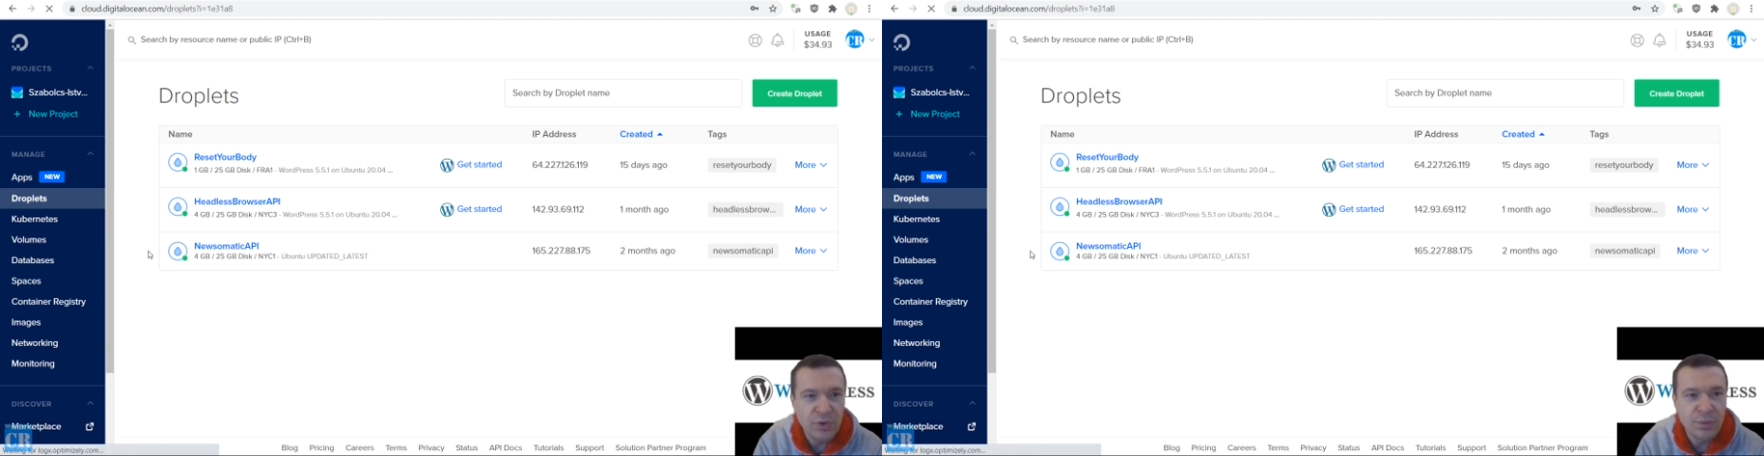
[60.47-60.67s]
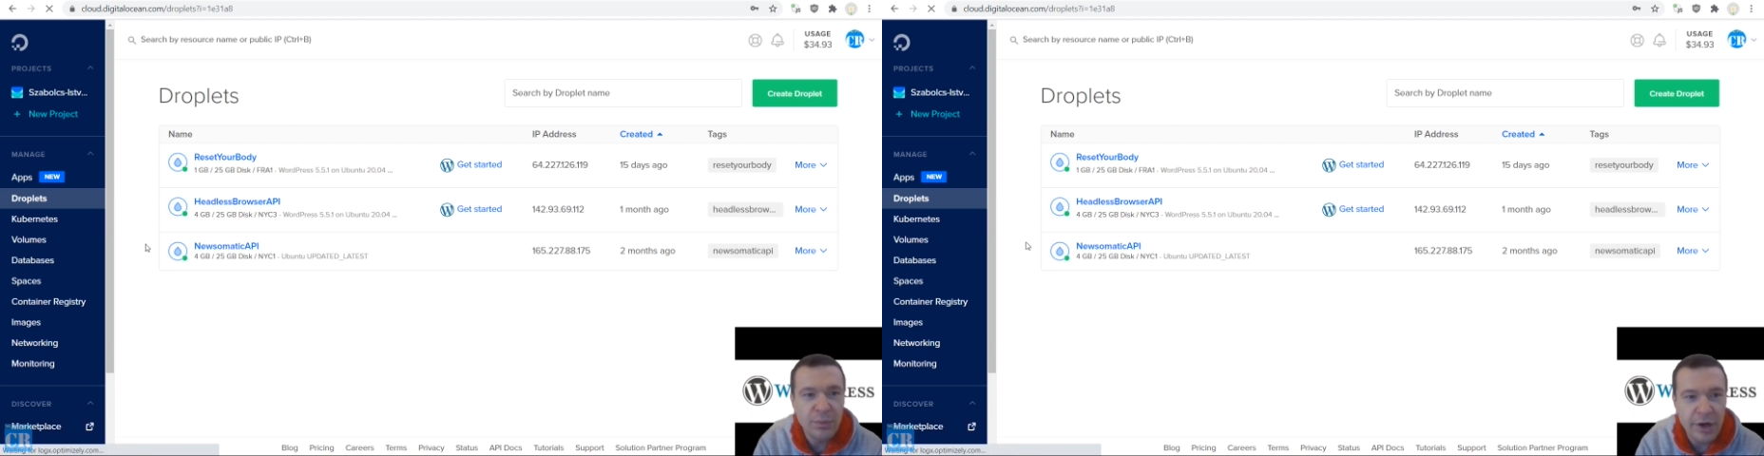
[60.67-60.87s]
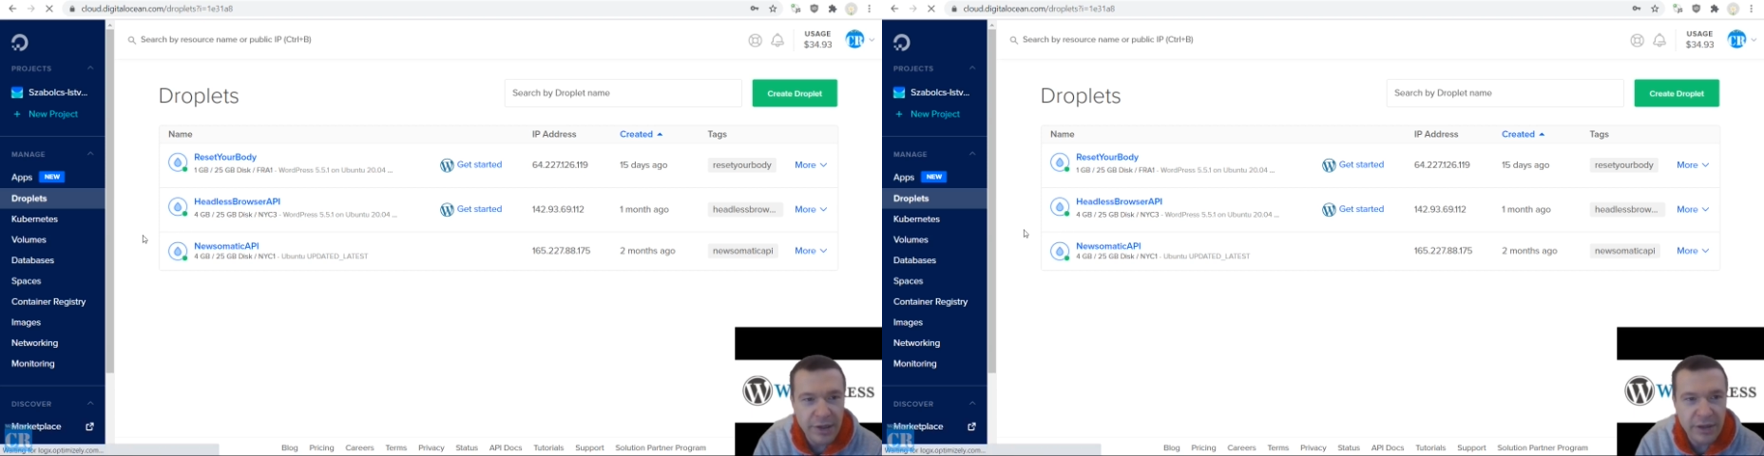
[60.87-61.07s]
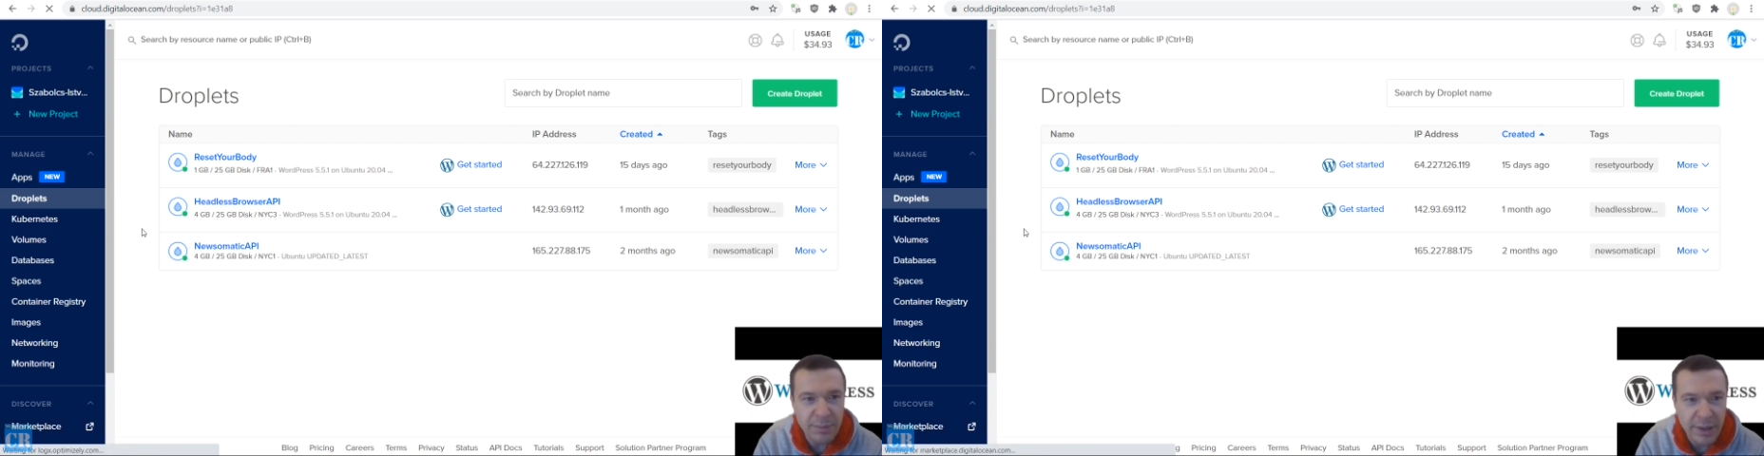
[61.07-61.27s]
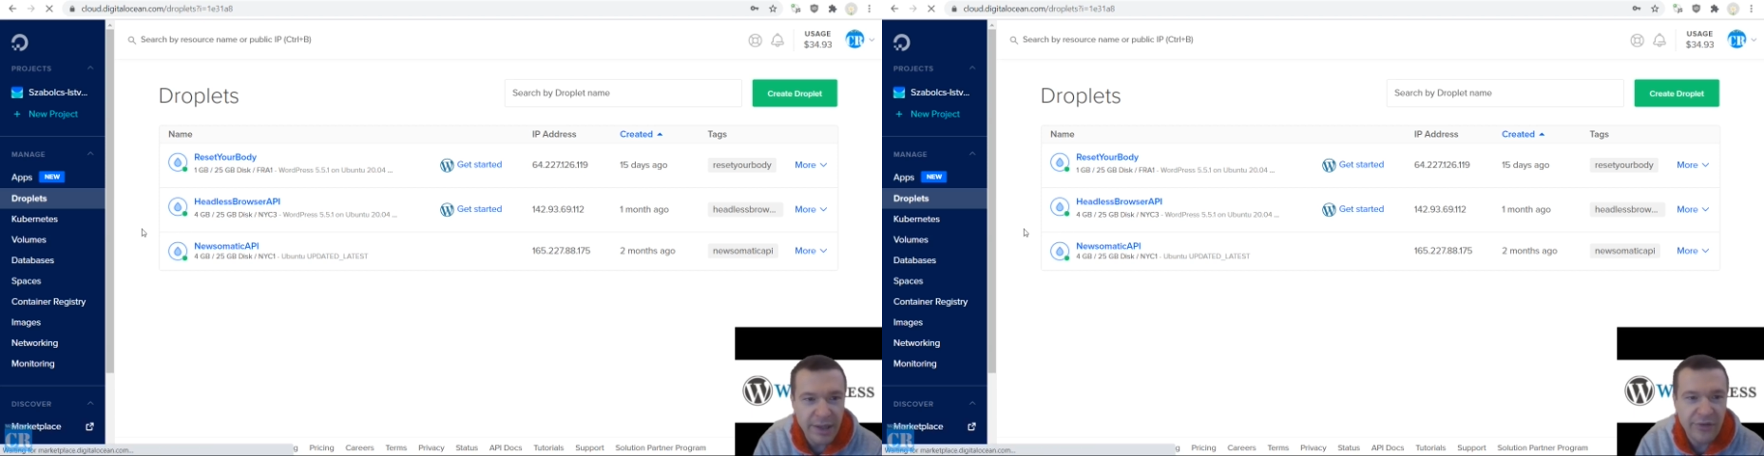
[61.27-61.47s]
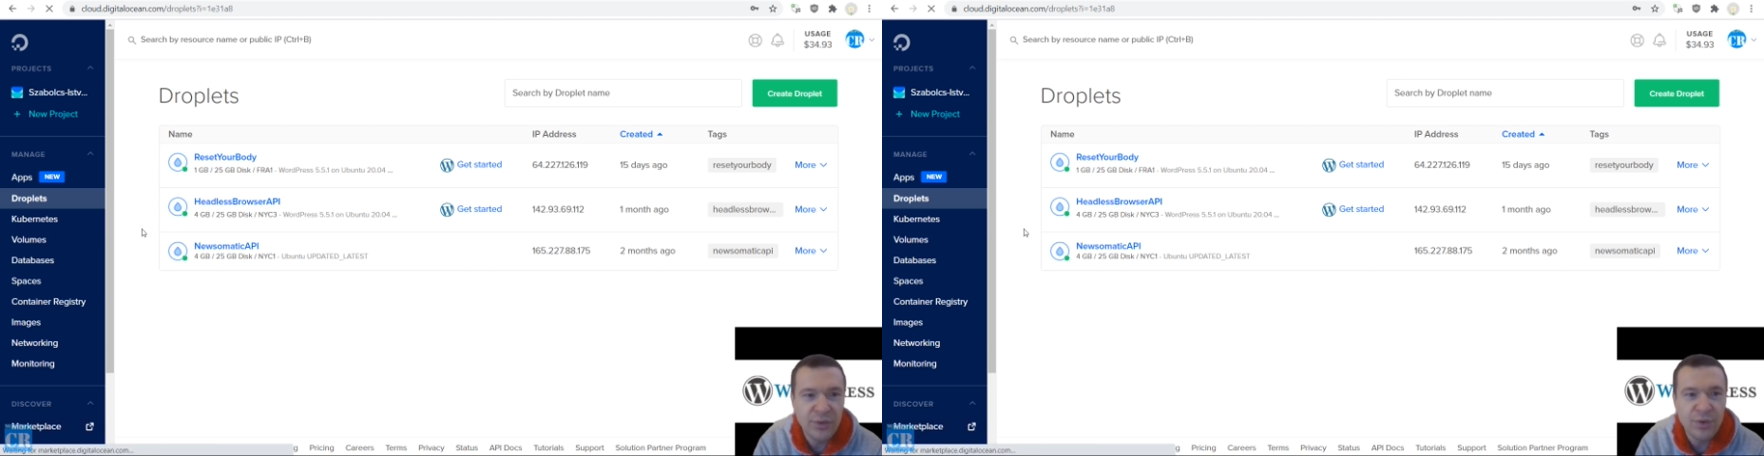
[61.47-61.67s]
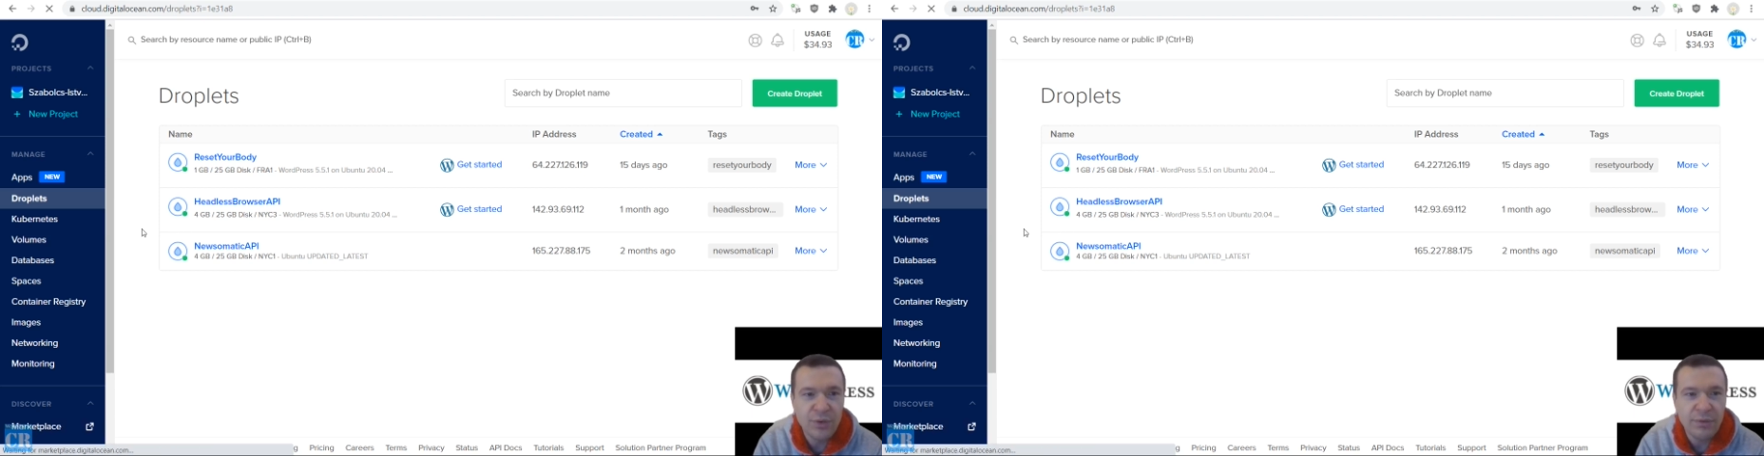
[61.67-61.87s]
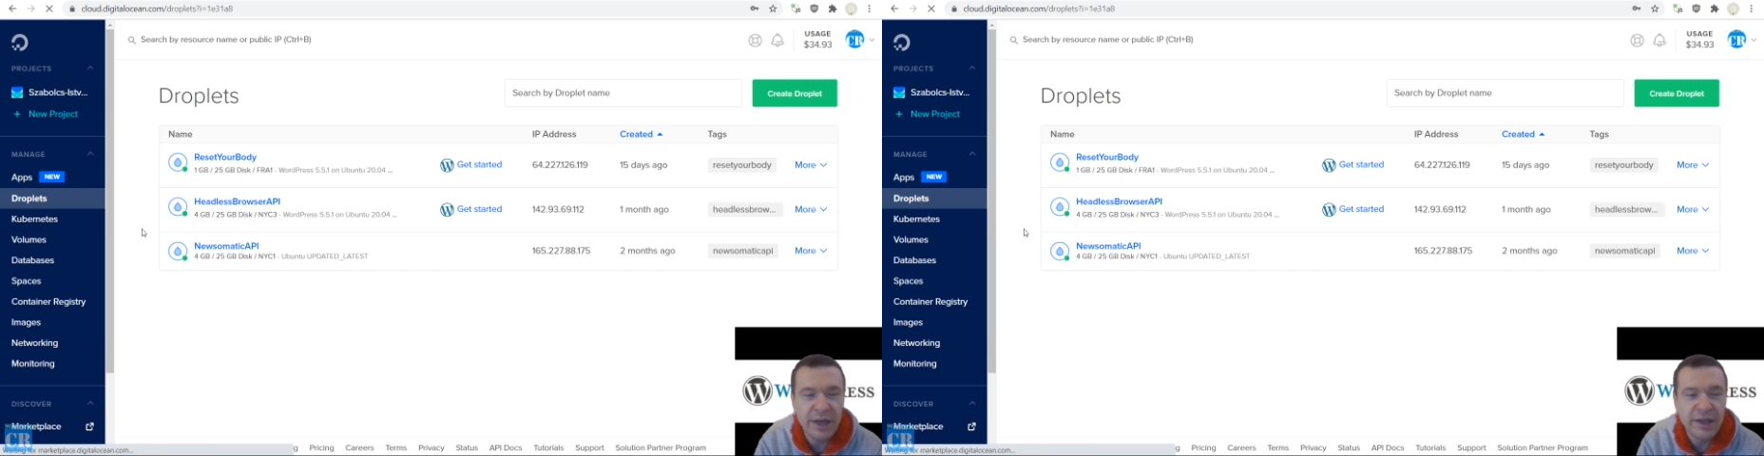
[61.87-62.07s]
to Marketplace to
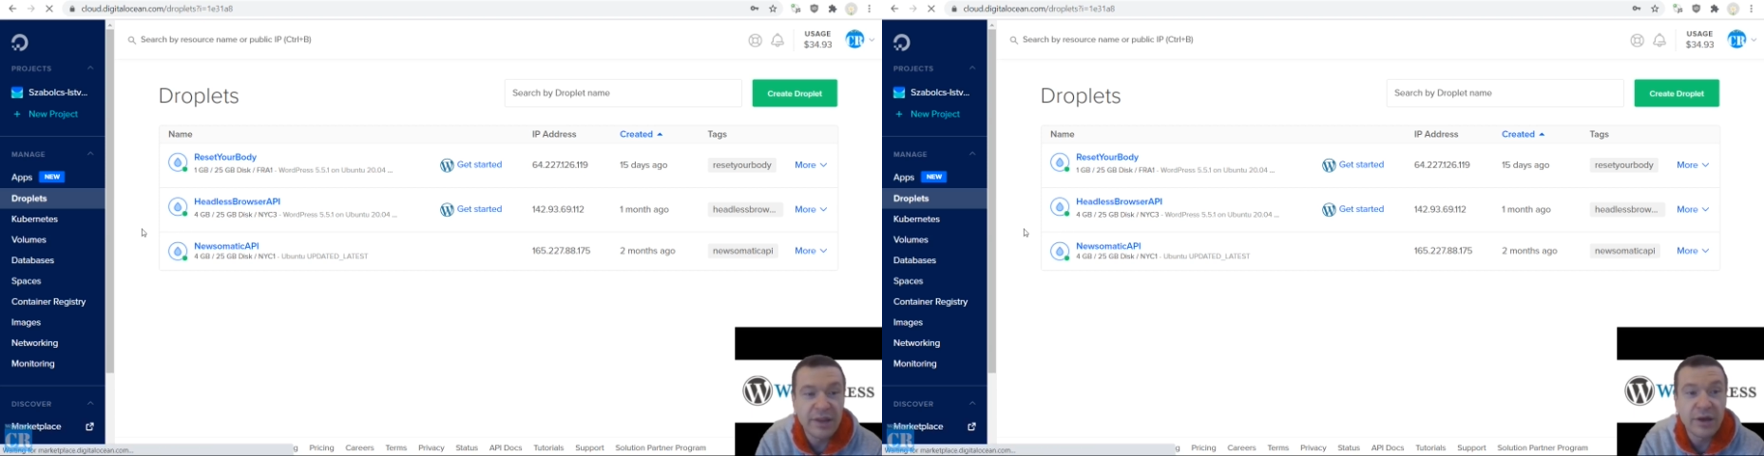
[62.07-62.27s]
create